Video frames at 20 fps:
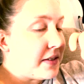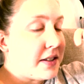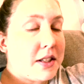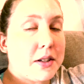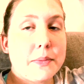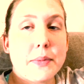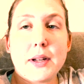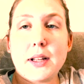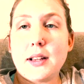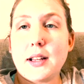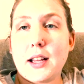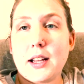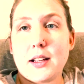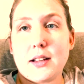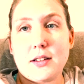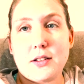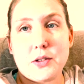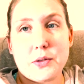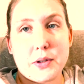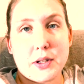still been
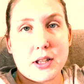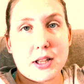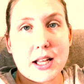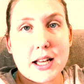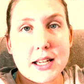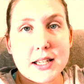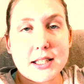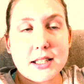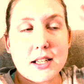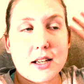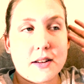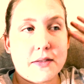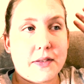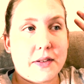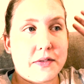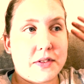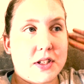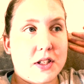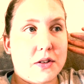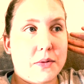like doing leg stuff.
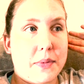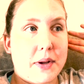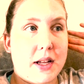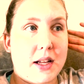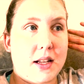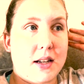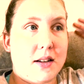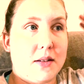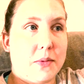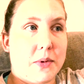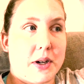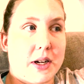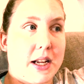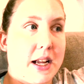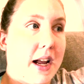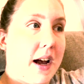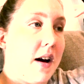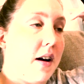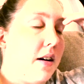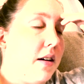I've still been
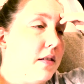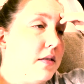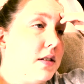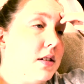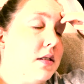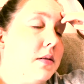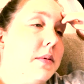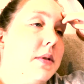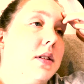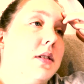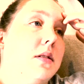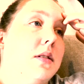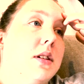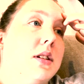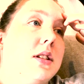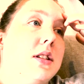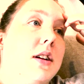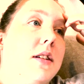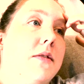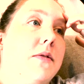working out. I've still been doing
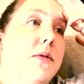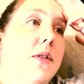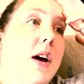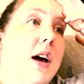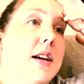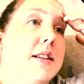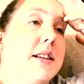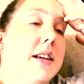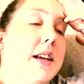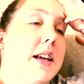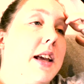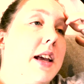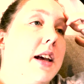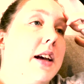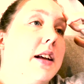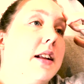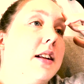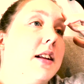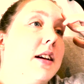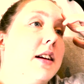stuff as I
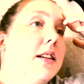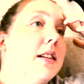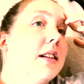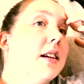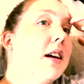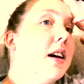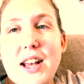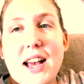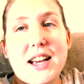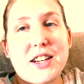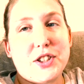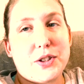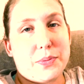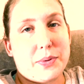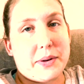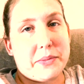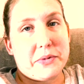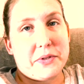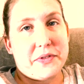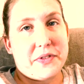can and I should
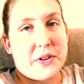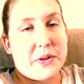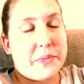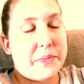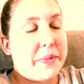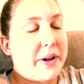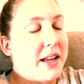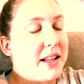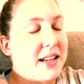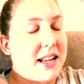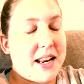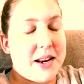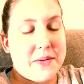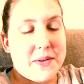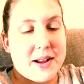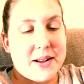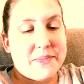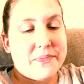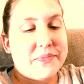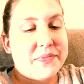probably film. But
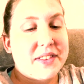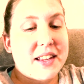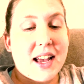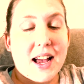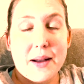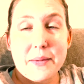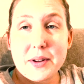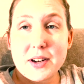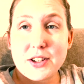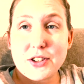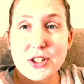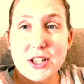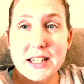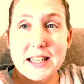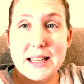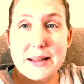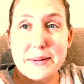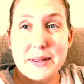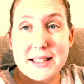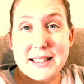anyway, I'm going to try
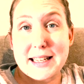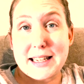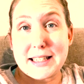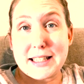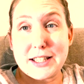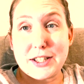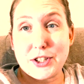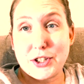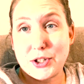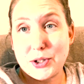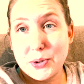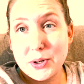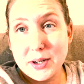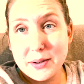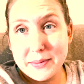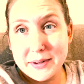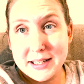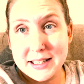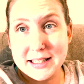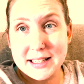to keep this nice and
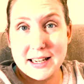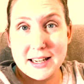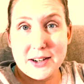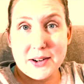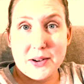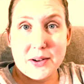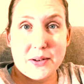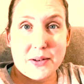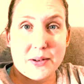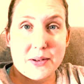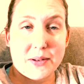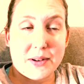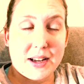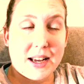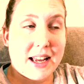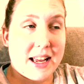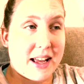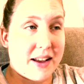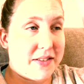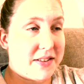short because I know
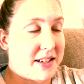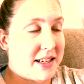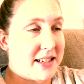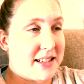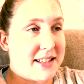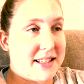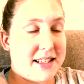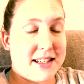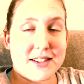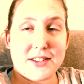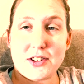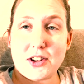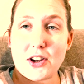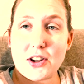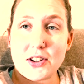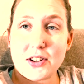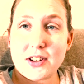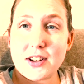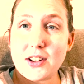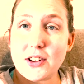I have a tendency to
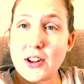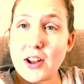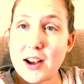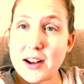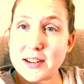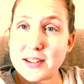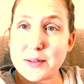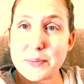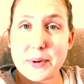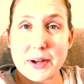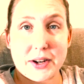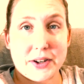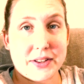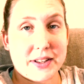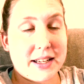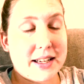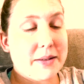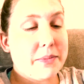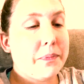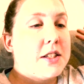talk a lot,
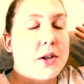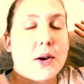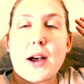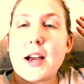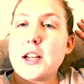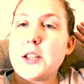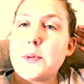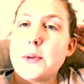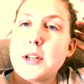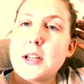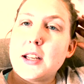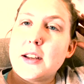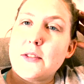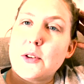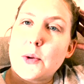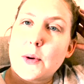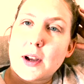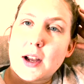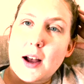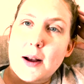apparently. So I just wanted to give
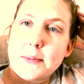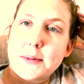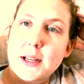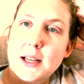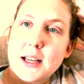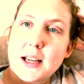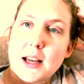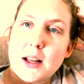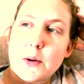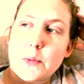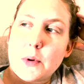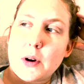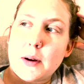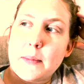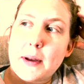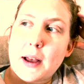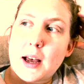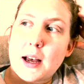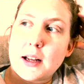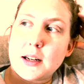a quick update, kind of where
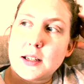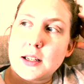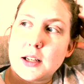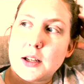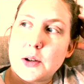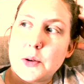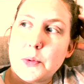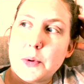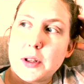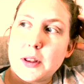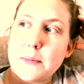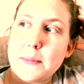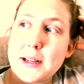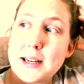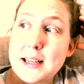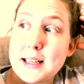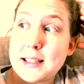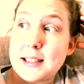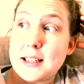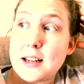I'm at with my
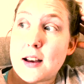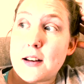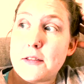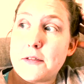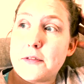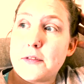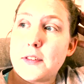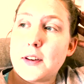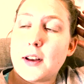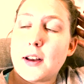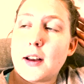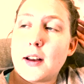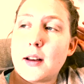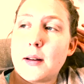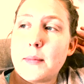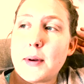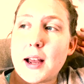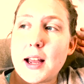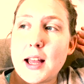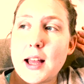knee stuff.
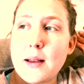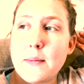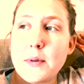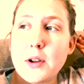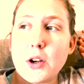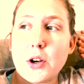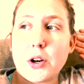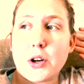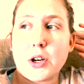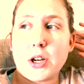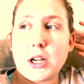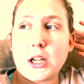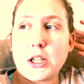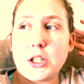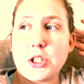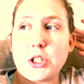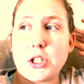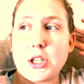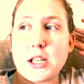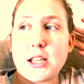Um, I am
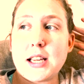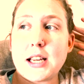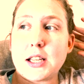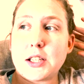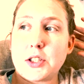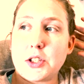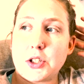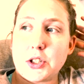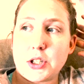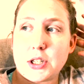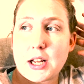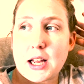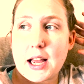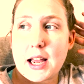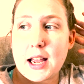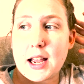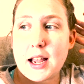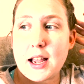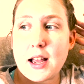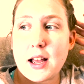encouraged
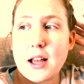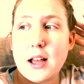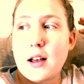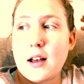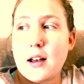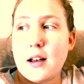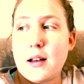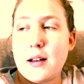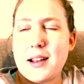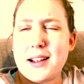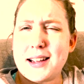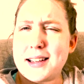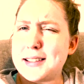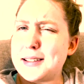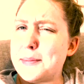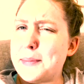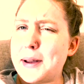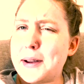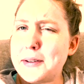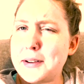yesterday, uh, I guess
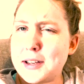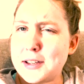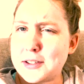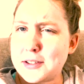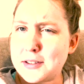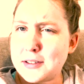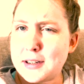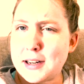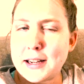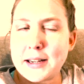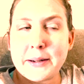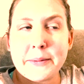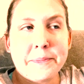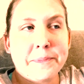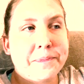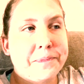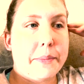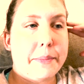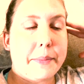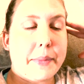about yesterday,
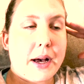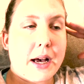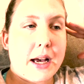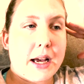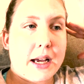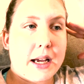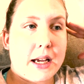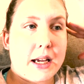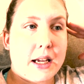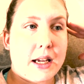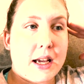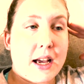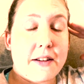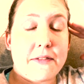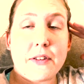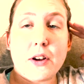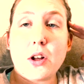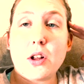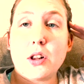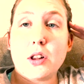my I
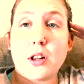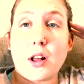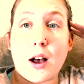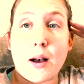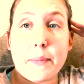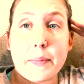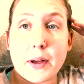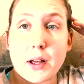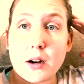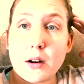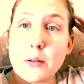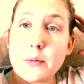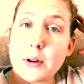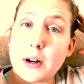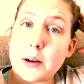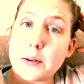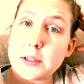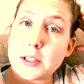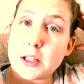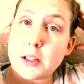felt a lot better when
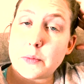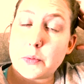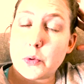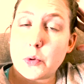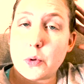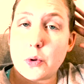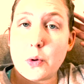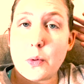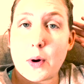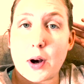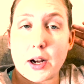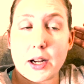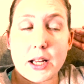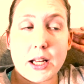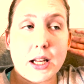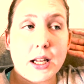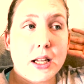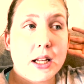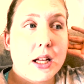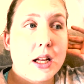I was in the pool
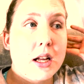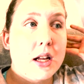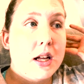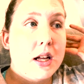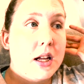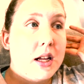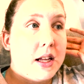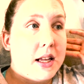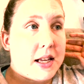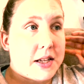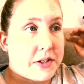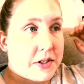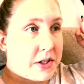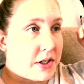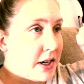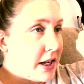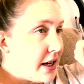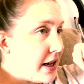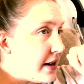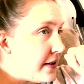walking
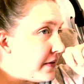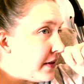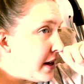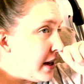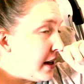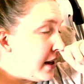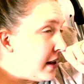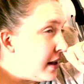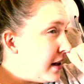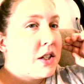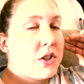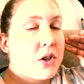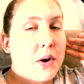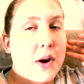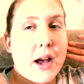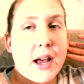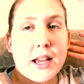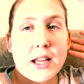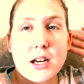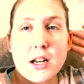yesterday evening. So
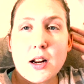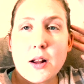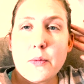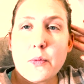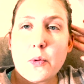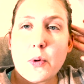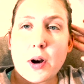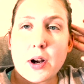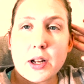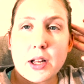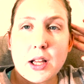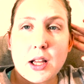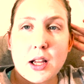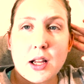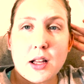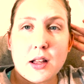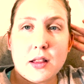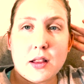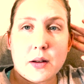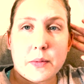I ended up
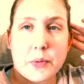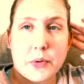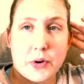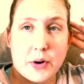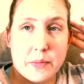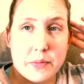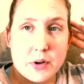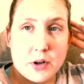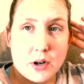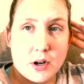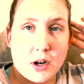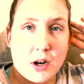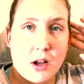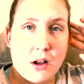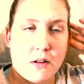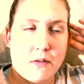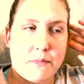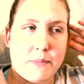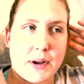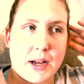walking the perimeter
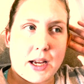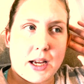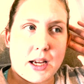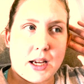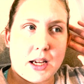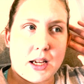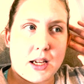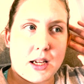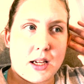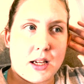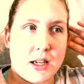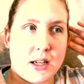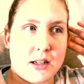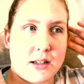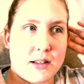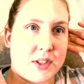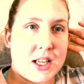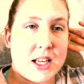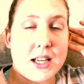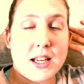of my,
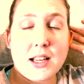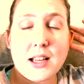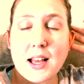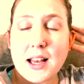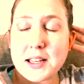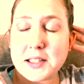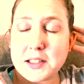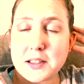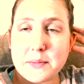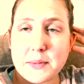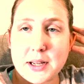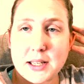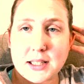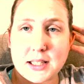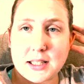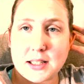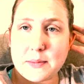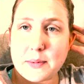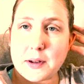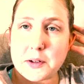King estimates
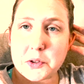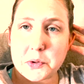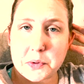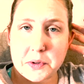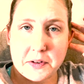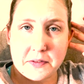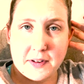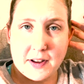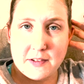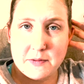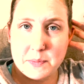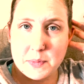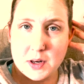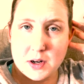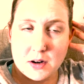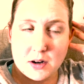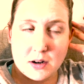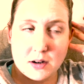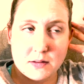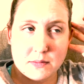it's about 25
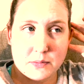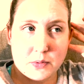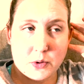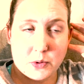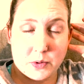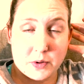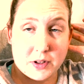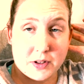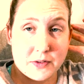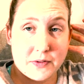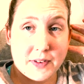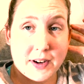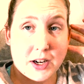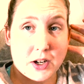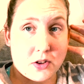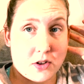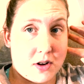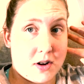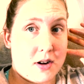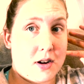meter pool. It's
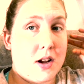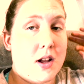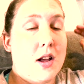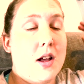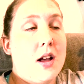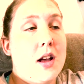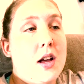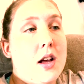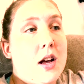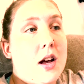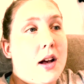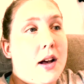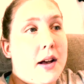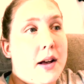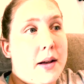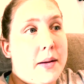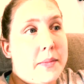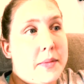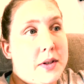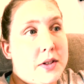very long.
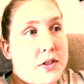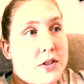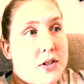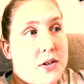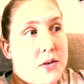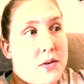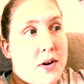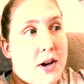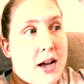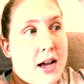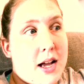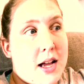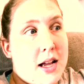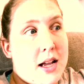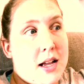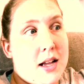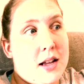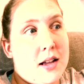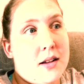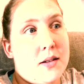Um, so
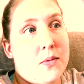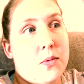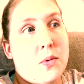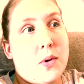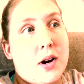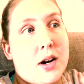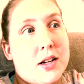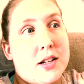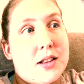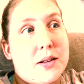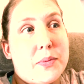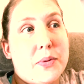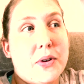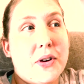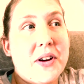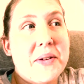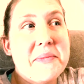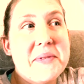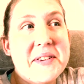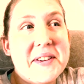I walked the
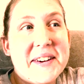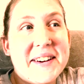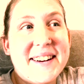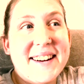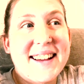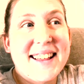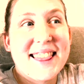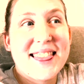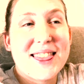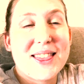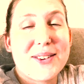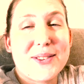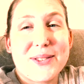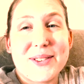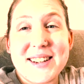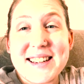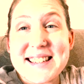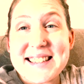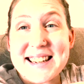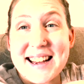perimeter
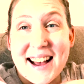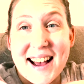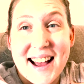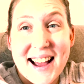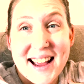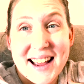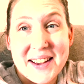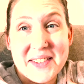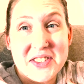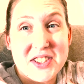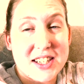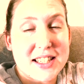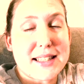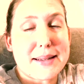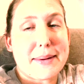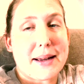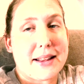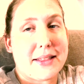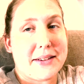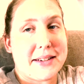three times, just
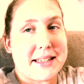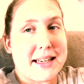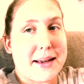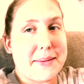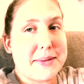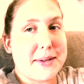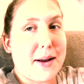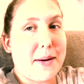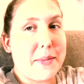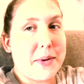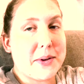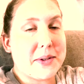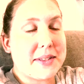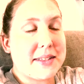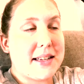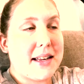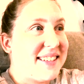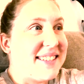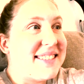about three times, almost